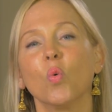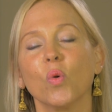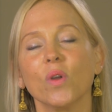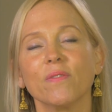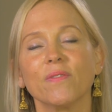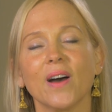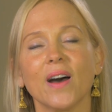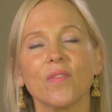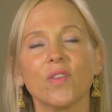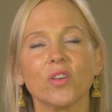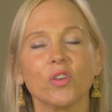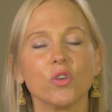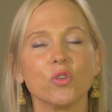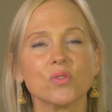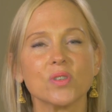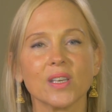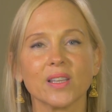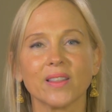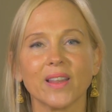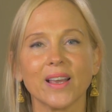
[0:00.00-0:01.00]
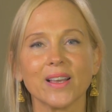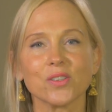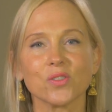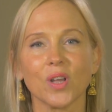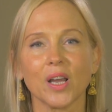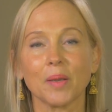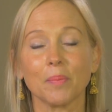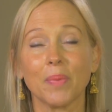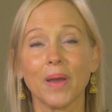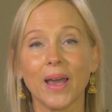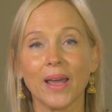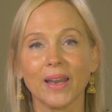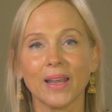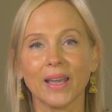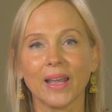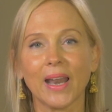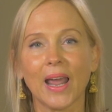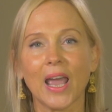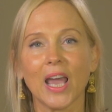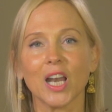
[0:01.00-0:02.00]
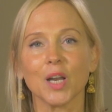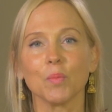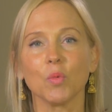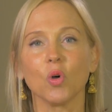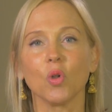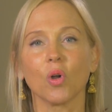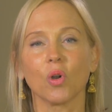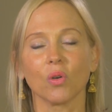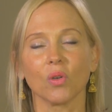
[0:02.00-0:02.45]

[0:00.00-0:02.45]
We find that using things like petting an animal